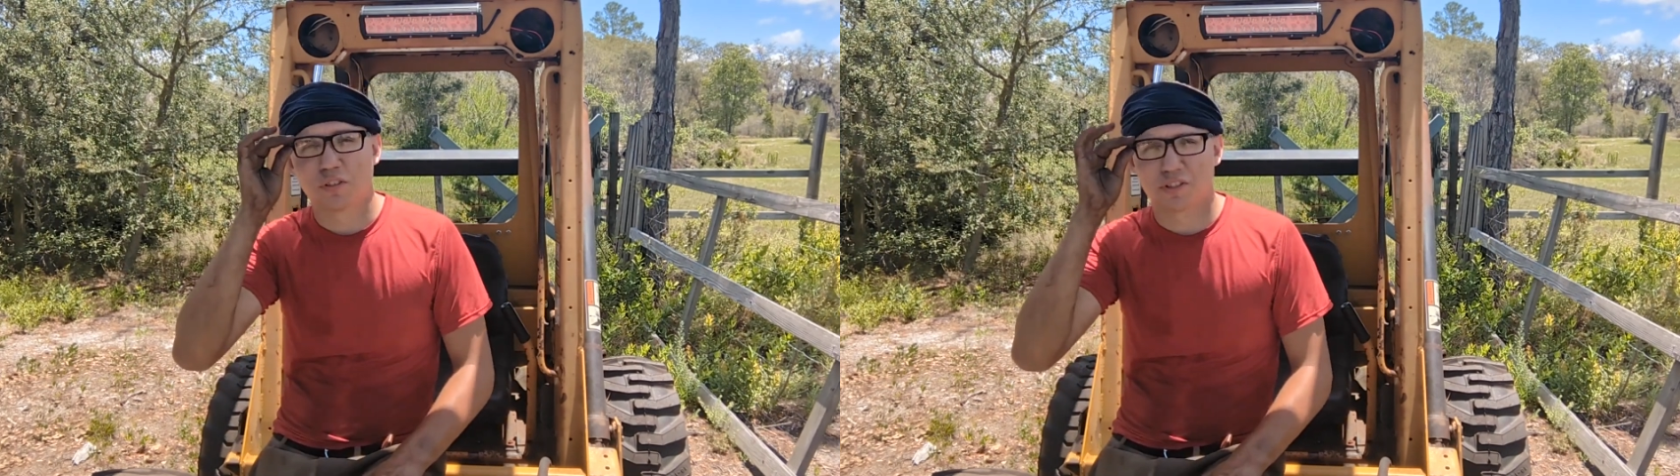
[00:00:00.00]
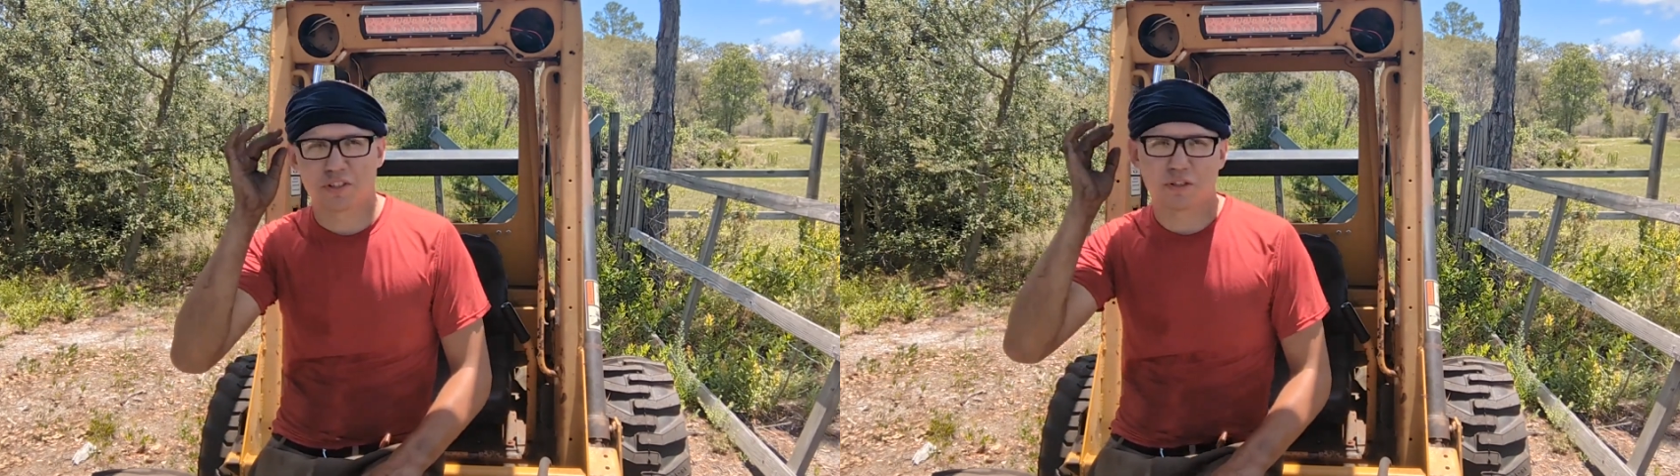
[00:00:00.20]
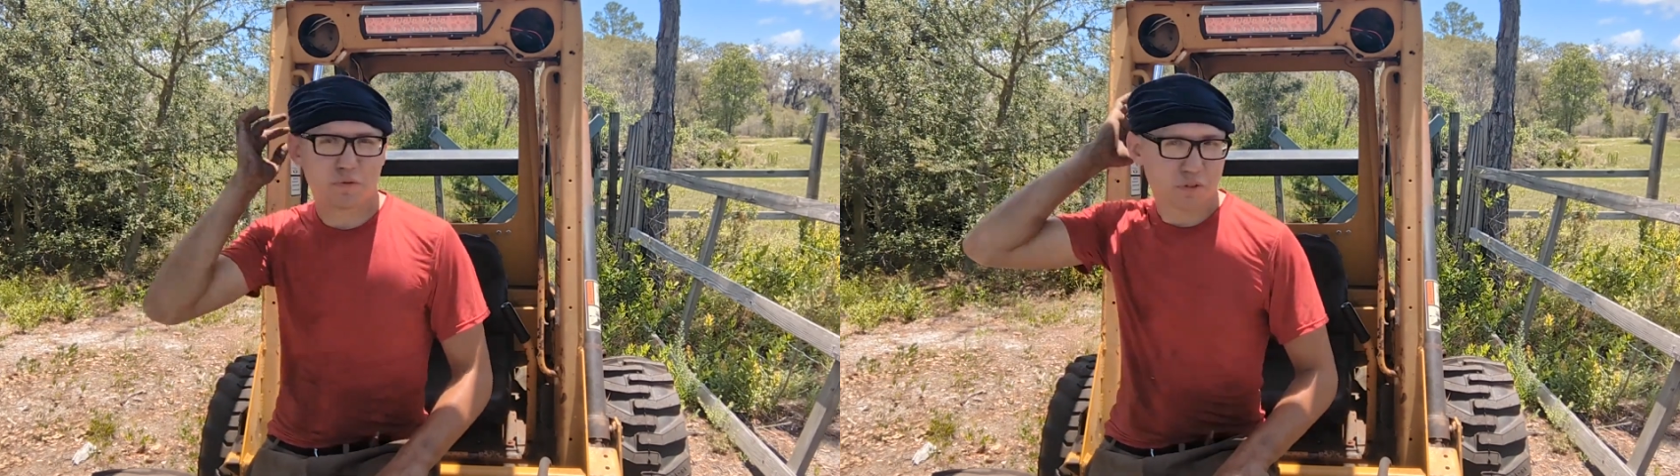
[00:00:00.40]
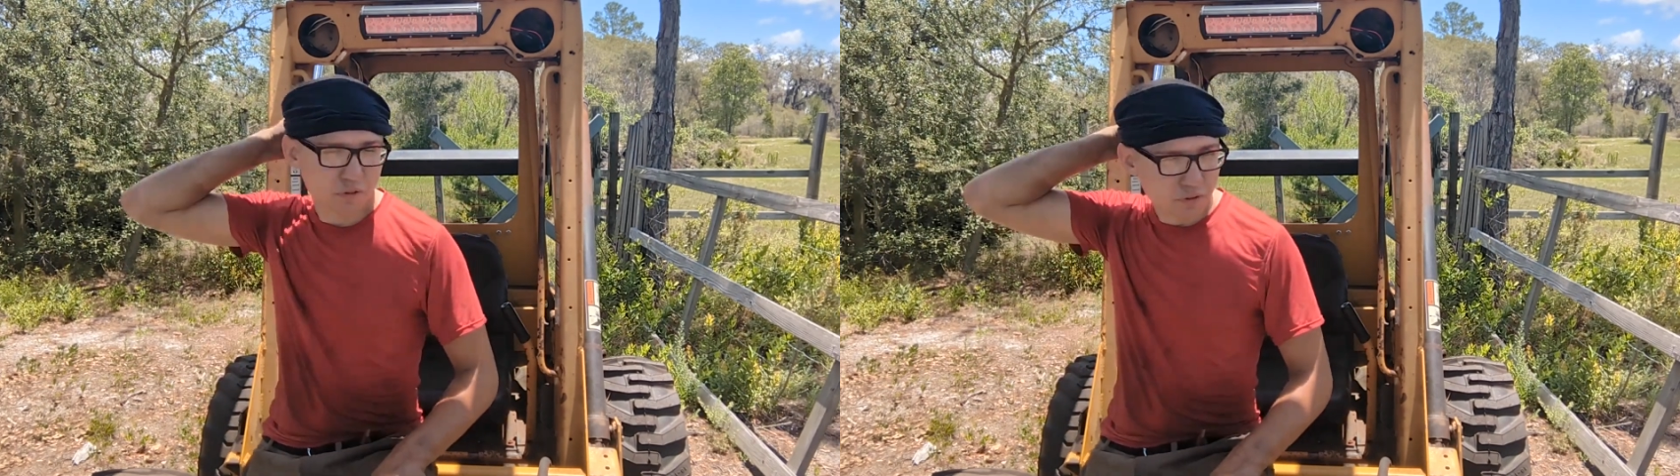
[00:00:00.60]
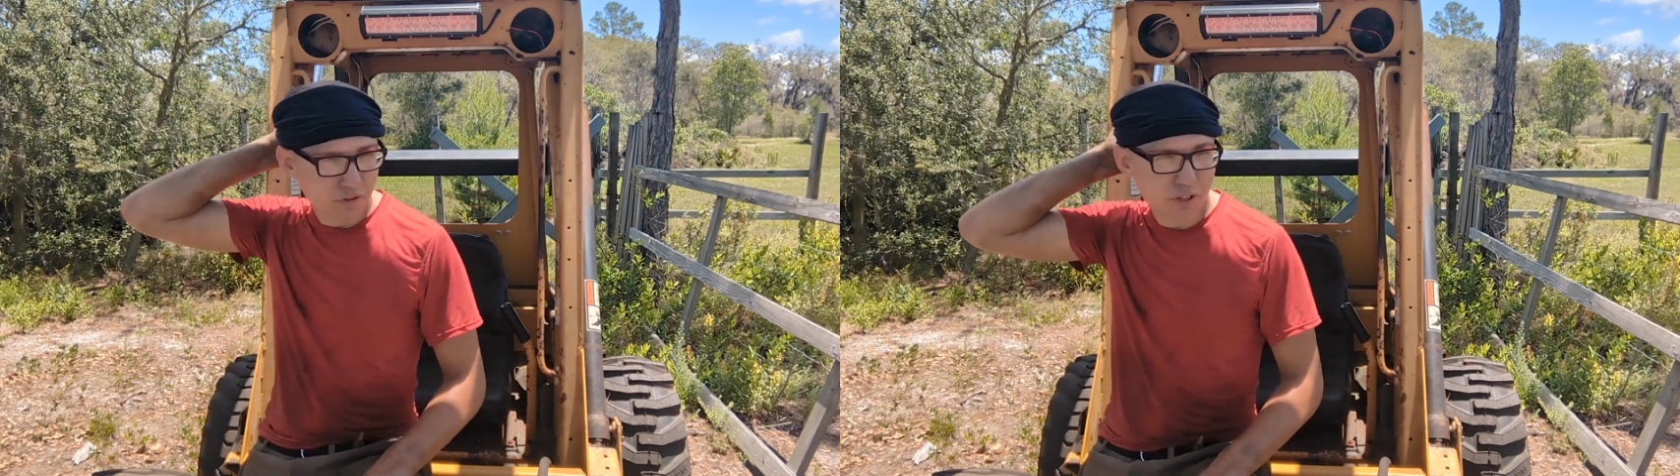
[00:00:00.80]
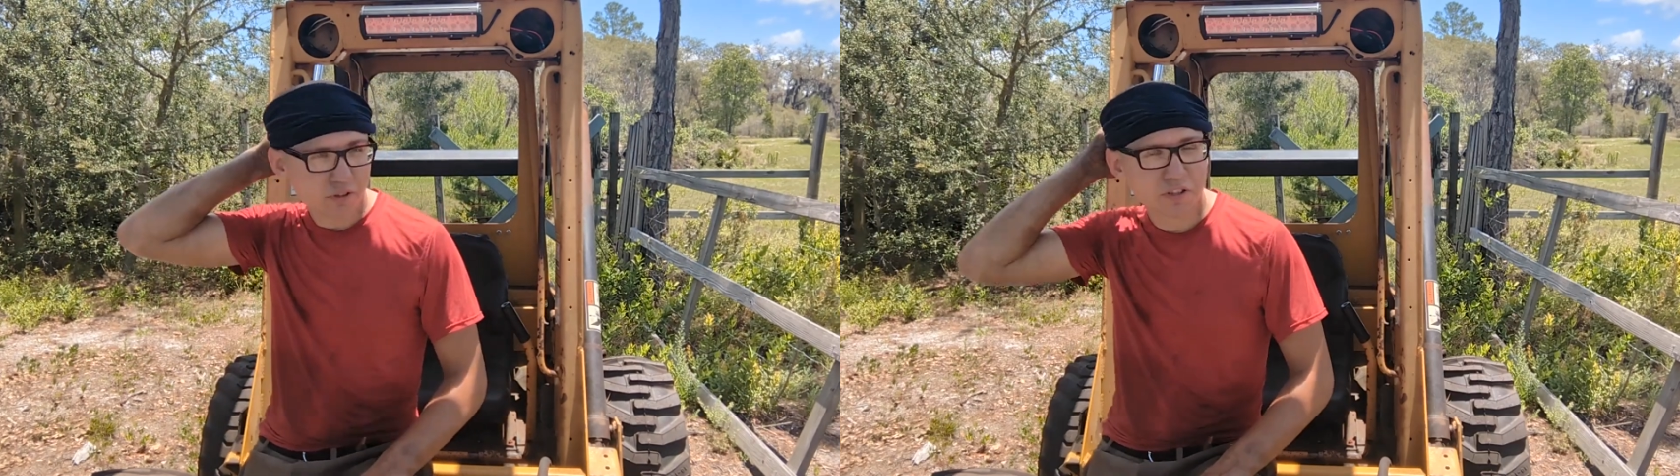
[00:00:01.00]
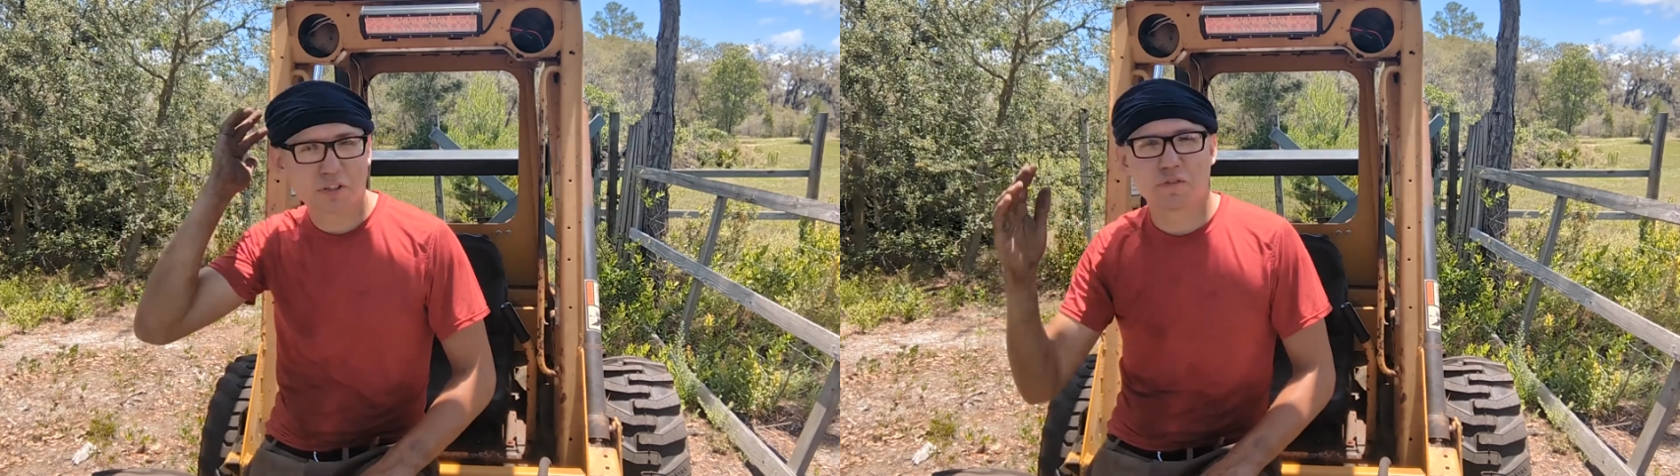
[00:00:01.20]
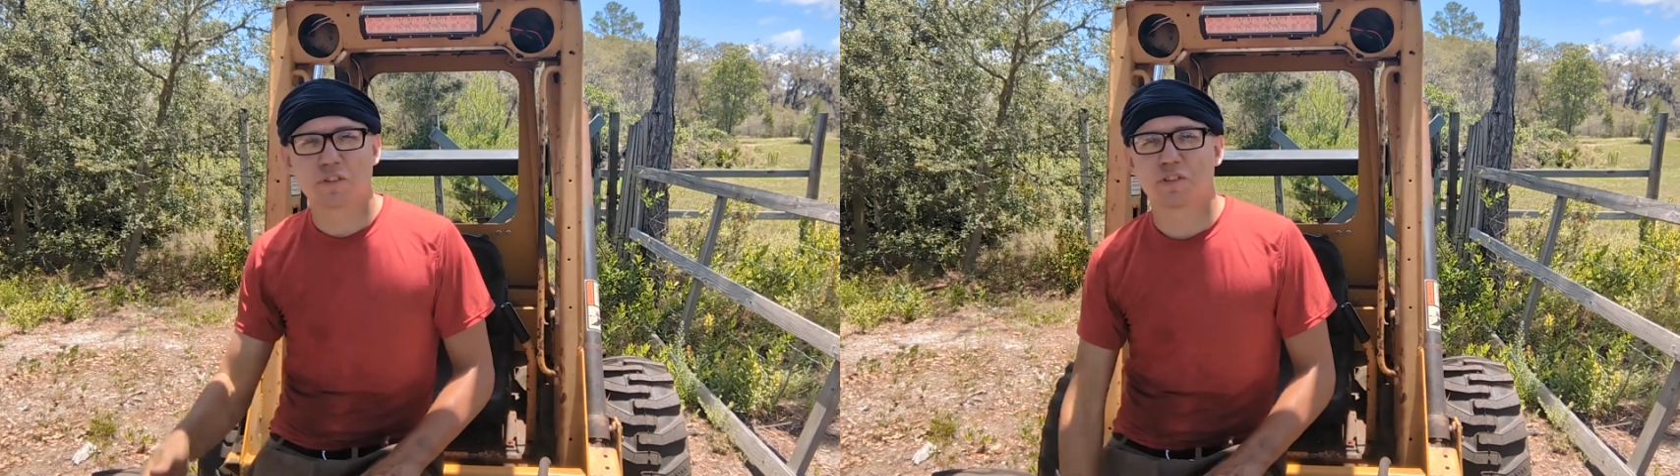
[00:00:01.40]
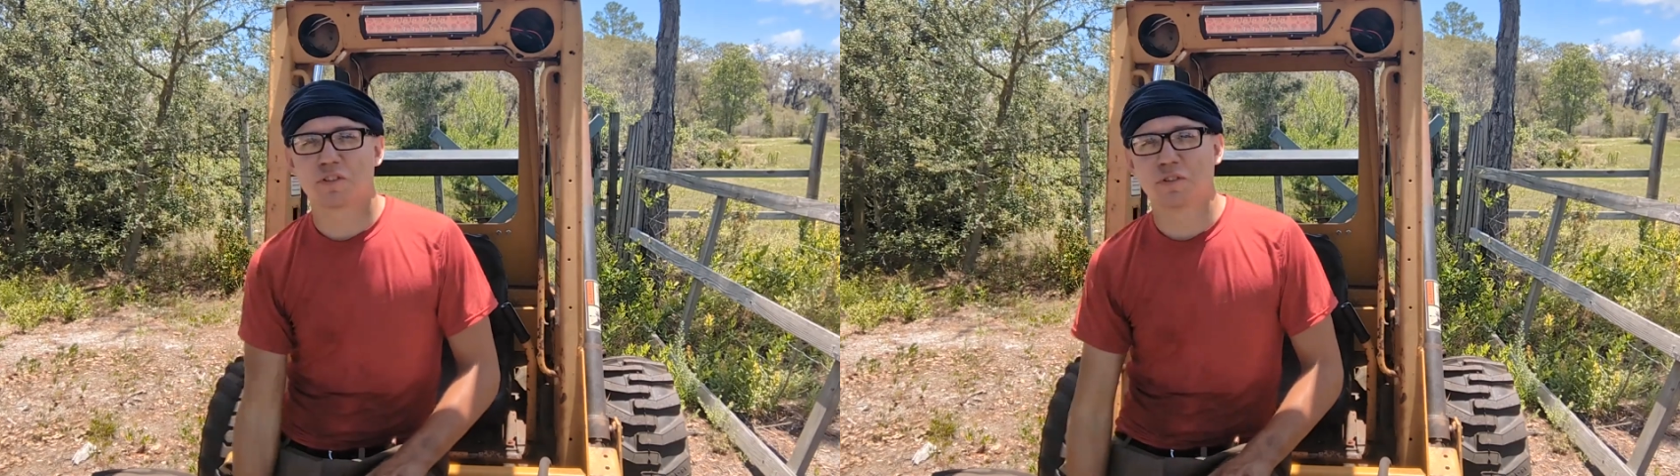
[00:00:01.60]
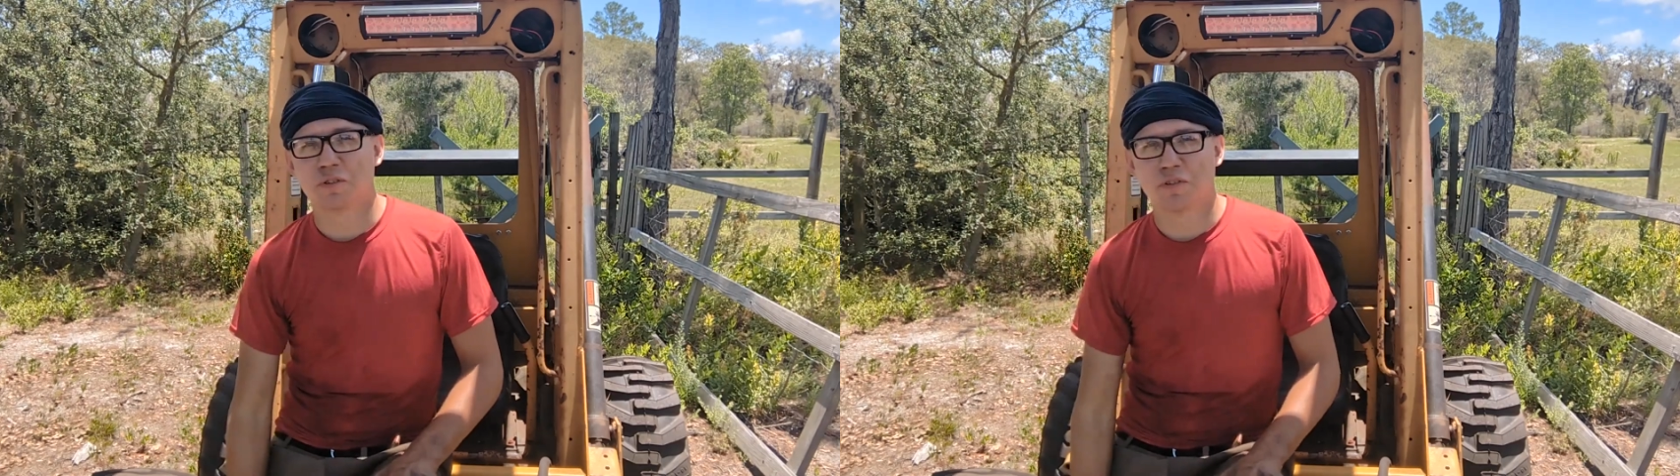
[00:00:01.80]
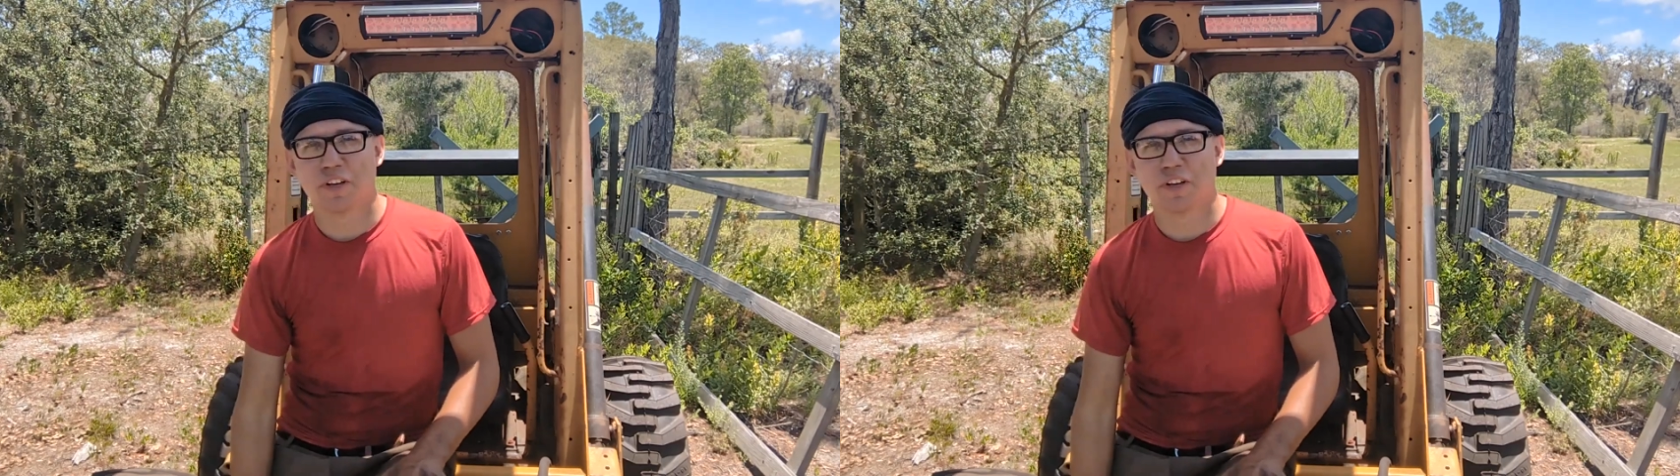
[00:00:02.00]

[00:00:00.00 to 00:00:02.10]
I'll get this finished soon, I'll get this finished soon,